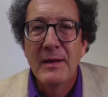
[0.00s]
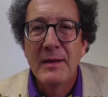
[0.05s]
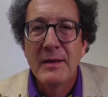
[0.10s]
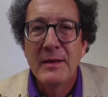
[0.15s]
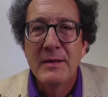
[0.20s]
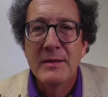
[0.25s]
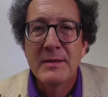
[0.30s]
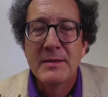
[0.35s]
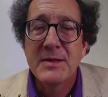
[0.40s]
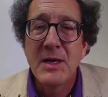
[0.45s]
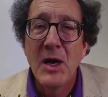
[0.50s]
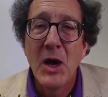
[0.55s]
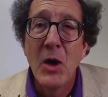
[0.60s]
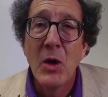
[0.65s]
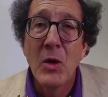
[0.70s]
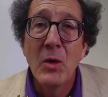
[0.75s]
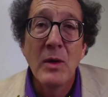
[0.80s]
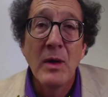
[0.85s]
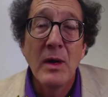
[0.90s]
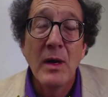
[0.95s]

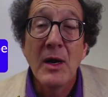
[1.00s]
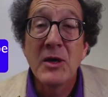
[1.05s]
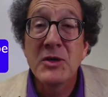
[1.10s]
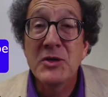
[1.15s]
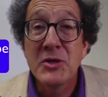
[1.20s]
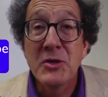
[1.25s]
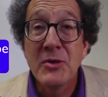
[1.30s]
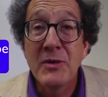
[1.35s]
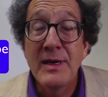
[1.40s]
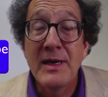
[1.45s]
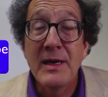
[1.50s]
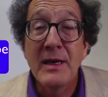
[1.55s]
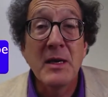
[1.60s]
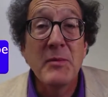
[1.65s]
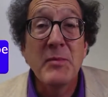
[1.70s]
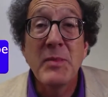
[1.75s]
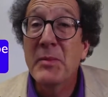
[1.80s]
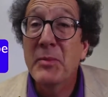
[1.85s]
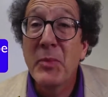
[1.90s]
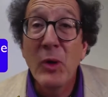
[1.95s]
So assuring can
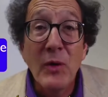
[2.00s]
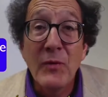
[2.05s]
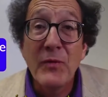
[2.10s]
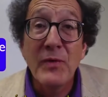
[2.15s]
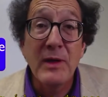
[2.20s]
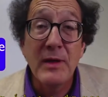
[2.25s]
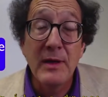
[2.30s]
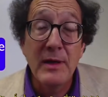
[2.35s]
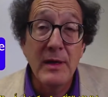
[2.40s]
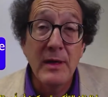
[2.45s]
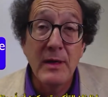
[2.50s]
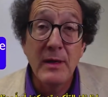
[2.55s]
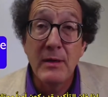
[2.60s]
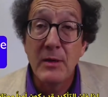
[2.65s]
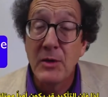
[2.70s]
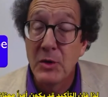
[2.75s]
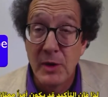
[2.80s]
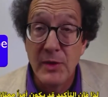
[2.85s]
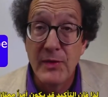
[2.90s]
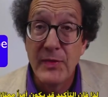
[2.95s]
be a perfectly
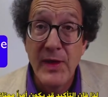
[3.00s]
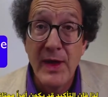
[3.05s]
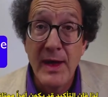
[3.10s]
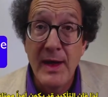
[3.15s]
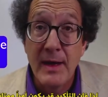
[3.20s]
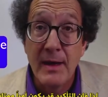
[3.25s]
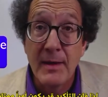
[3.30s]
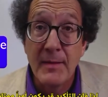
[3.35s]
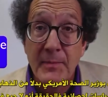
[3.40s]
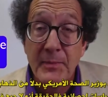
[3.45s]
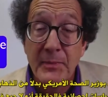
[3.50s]
good thing.